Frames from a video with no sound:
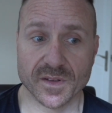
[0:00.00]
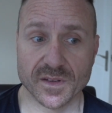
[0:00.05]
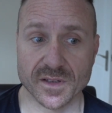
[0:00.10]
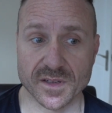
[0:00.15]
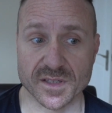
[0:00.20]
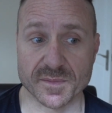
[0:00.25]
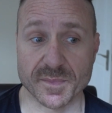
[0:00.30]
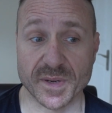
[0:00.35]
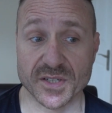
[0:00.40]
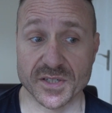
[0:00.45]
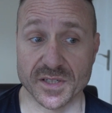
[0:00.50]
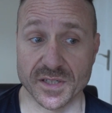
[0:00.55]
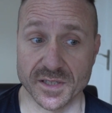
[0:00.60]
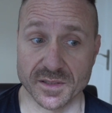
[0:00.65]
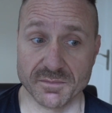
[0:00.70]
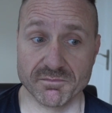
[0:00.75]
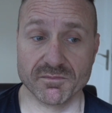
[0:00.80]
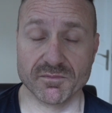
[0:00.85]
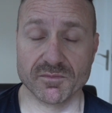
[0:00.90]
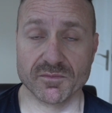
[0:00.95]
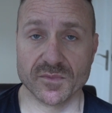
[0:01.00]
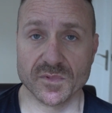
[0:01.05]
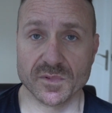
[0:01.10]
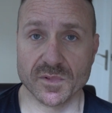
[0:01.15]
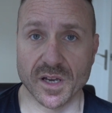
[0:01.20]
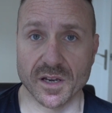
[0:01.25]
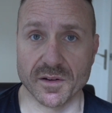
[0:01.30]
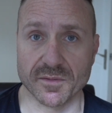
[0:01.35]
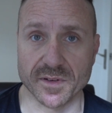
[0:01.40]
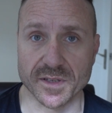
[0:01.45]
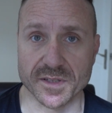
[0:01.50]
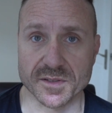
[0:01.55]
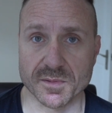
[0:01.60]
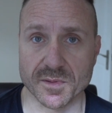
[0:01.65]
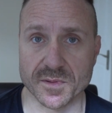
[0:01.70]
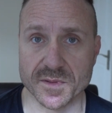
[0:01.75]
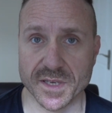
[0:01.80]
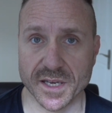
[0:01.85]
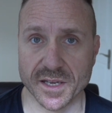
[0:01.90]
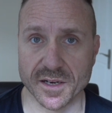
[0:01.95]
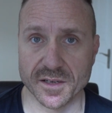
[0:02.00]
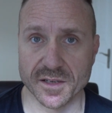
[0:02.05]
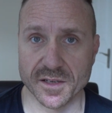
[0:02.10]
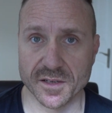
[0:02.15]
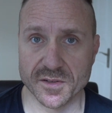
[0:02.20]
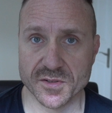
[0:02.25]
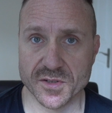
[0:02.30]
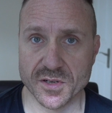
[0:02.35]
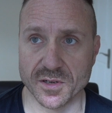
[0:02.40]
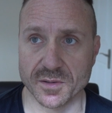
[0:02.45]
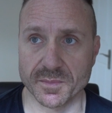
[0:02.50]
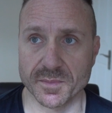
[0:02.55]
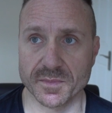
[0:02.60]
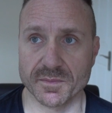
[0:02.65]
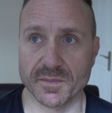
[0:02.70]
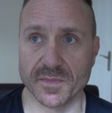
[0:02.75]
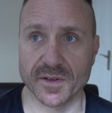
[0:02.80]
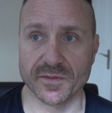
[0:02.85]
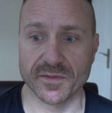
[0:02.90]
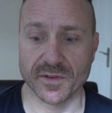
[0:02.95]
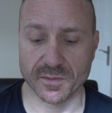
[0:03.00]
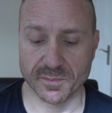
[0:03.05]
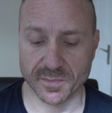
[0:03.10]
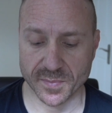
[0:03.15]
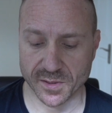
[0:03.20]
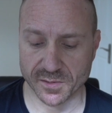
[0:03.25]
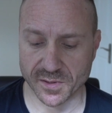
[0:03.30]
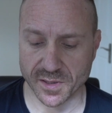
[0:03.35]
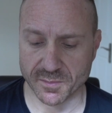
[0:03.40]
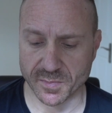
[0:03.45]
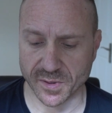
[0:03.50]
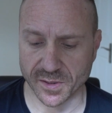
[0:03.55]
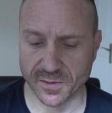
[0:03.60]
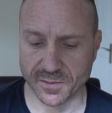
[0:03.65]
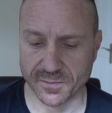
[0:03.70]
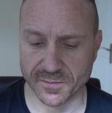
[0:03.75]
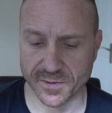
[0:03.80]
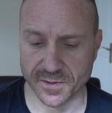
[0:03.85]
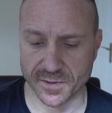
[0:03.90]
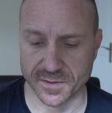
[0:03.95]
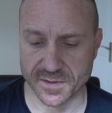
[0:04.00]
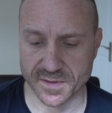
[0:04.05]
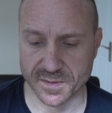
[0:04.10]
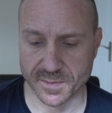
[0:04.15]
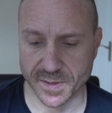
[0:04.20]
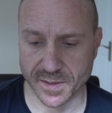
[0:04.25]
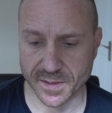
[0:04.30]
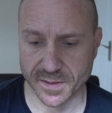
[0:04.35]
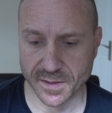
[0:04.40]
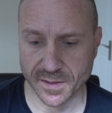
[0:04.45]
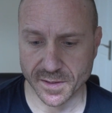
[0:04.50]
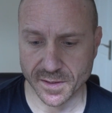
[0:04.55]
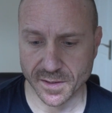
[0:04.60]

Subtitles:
especially hopefully towards getting a new job, if I build up my confidence a bit.